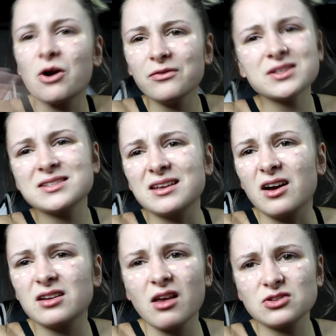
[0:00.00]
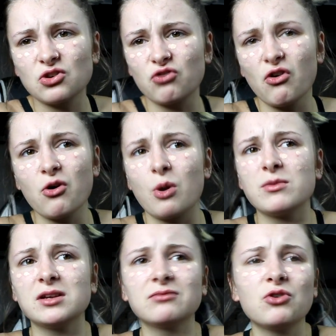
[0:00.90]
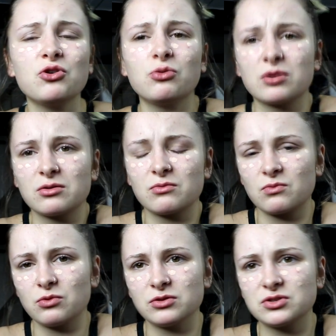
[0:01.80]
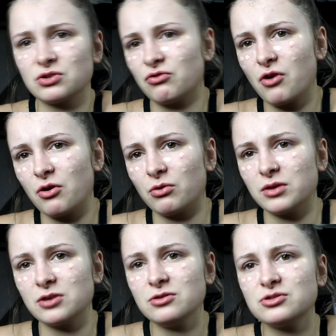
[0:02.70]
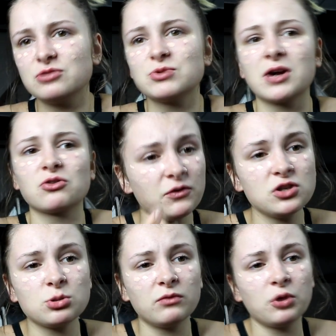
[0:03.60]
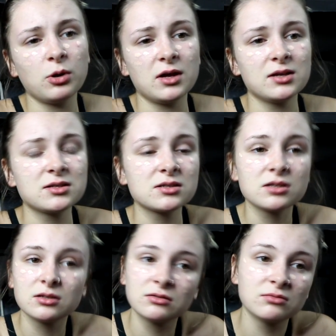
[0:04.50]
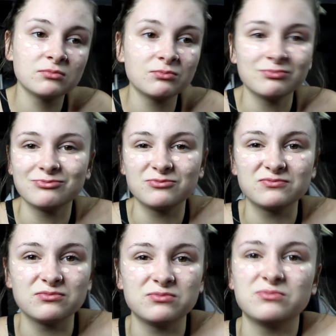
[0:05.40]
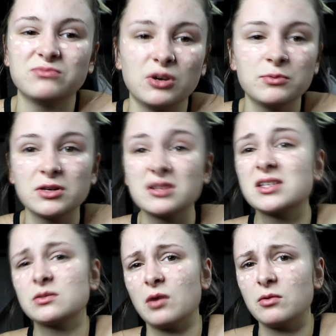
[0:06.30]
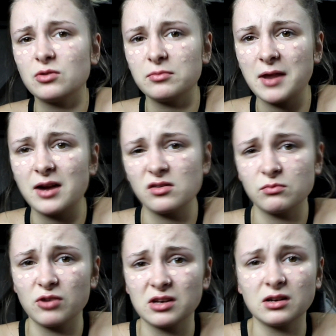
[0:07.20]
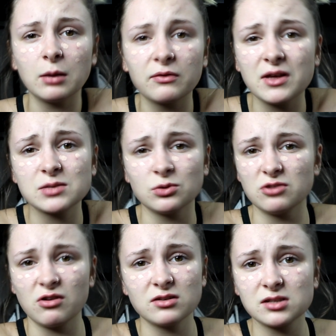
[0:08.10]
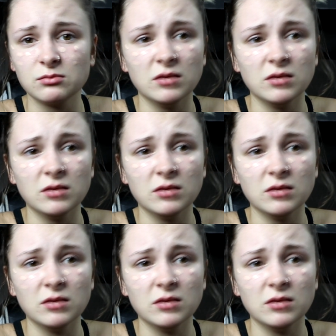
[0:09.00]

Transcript: Obviously, I'd like to grow. I mean, who wouldn't want to grow on their YouTube channel? Future with Lewis. But I'll put it this way, we're not planning on breaking up, if that's what you're asking